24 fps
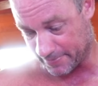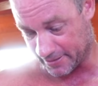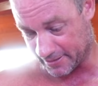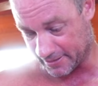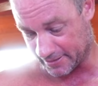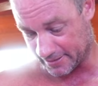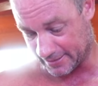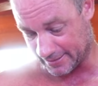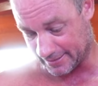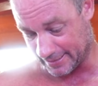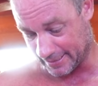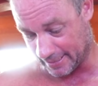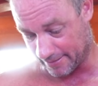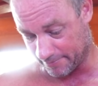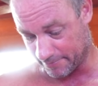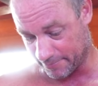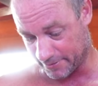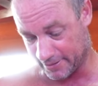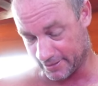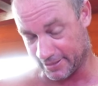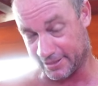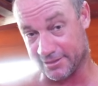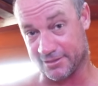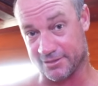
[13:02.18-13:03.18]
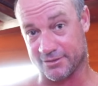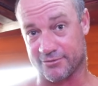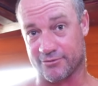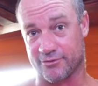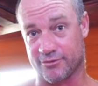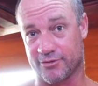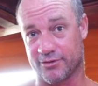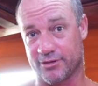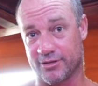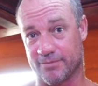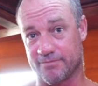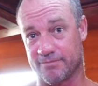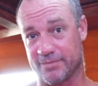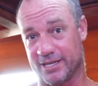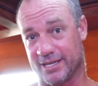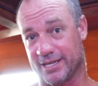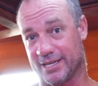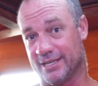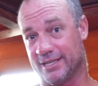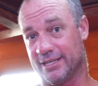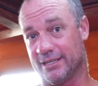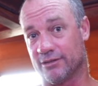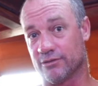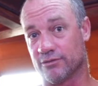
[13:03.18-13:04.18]
our sump is through the
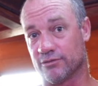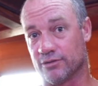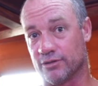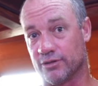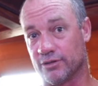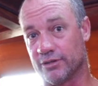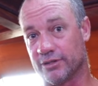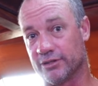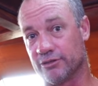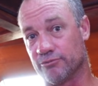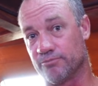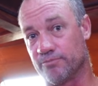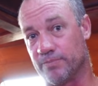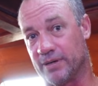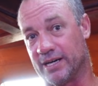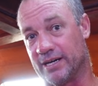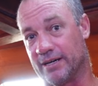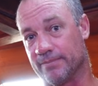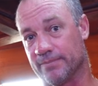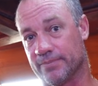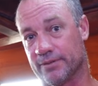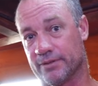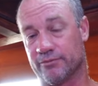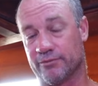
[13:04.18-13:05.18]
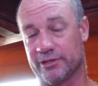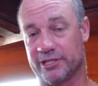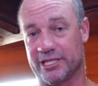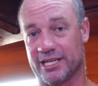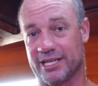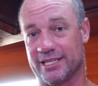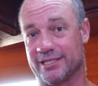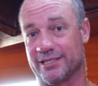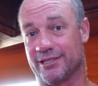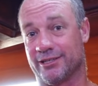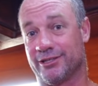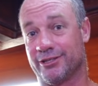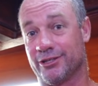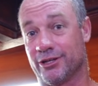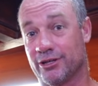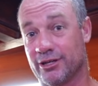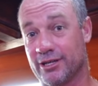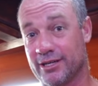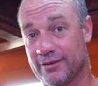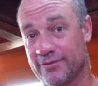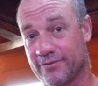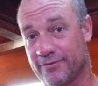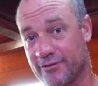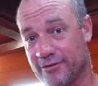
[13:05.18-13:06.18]
mechanical oil pump which has a
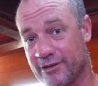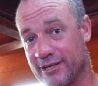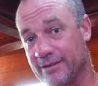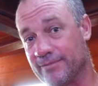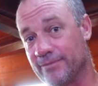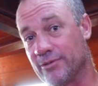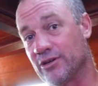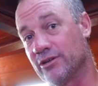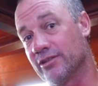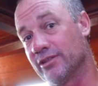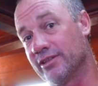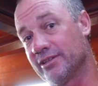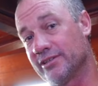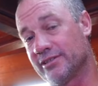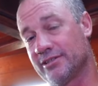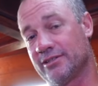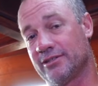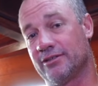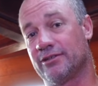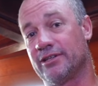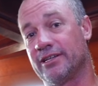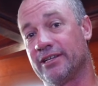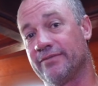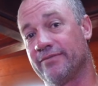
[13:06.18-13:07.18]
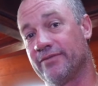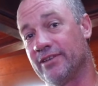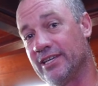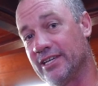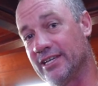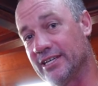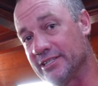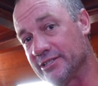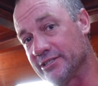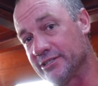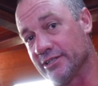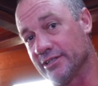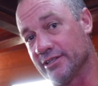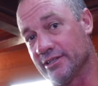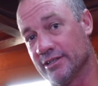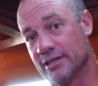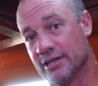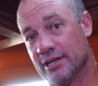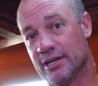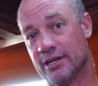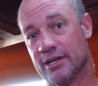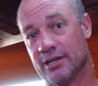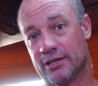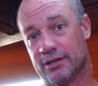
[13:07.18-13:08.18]
diaphragm on the side of the engine
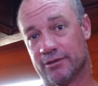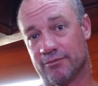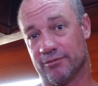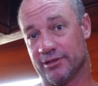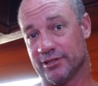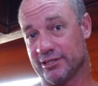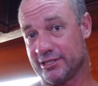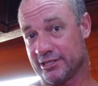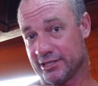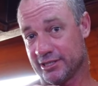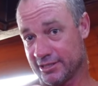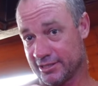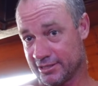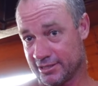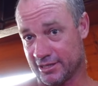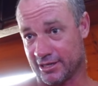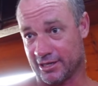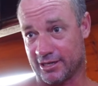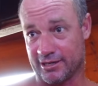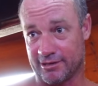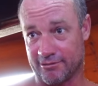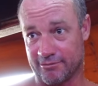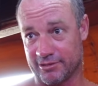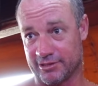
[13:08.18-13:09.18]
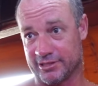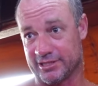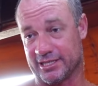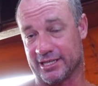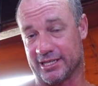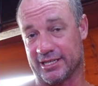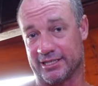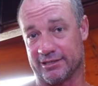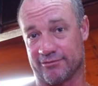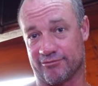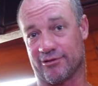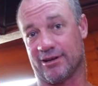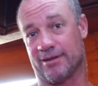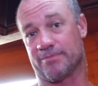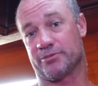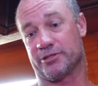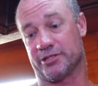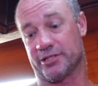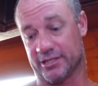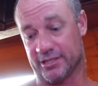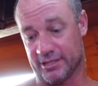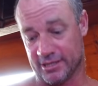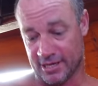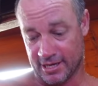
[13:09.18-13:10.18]
which is I would say is
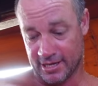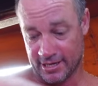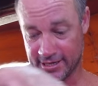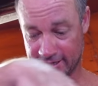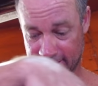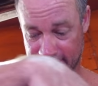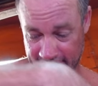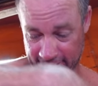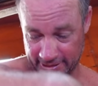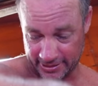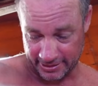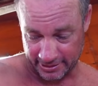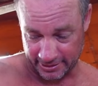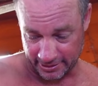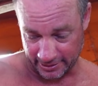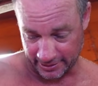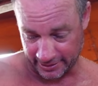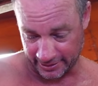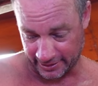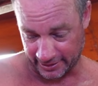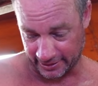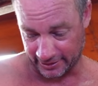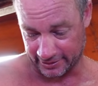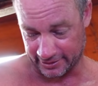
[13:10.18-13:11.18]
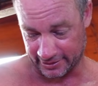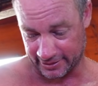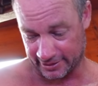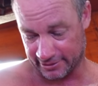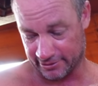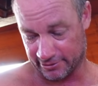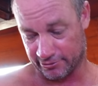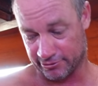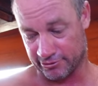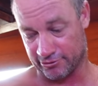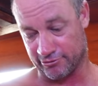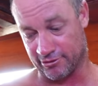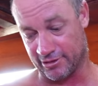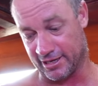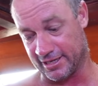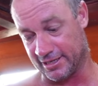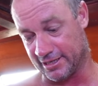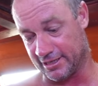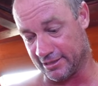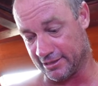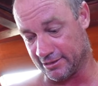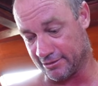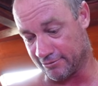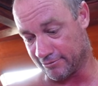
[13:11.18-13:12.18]
ruptured and is leaking diesel straight
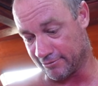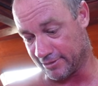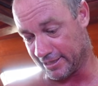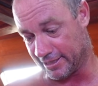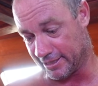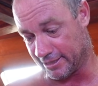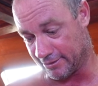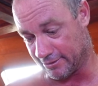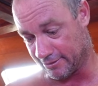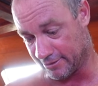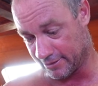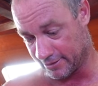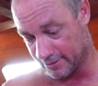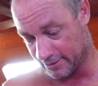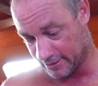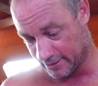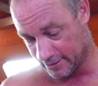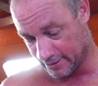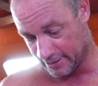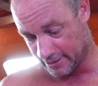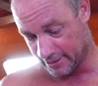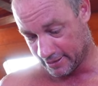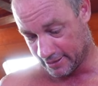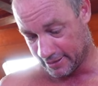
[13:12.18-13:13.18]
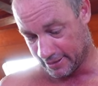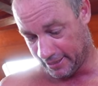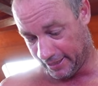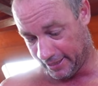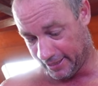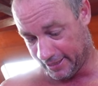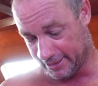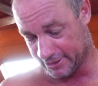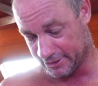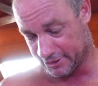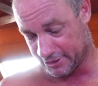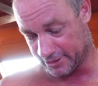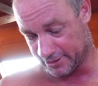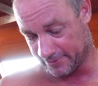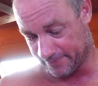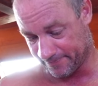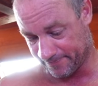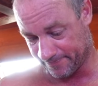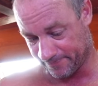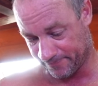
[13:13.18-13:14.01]
into our engine.